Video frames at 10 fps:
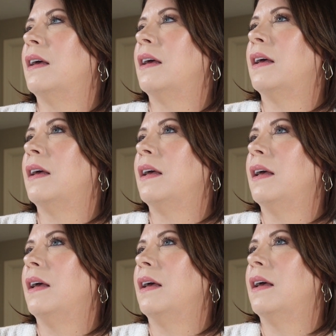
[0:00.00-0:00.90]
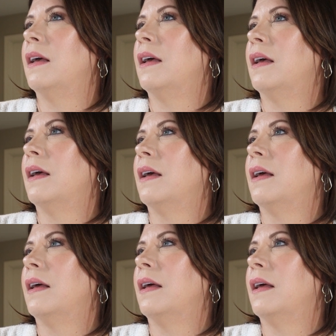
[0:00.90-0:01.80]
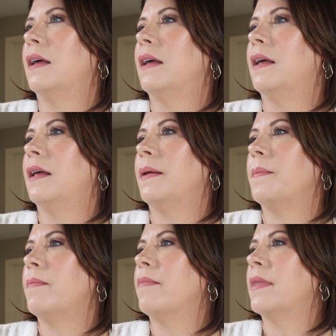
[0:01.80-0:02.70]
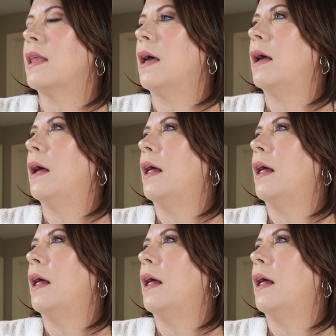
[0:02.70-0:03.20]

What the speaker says: [no speech]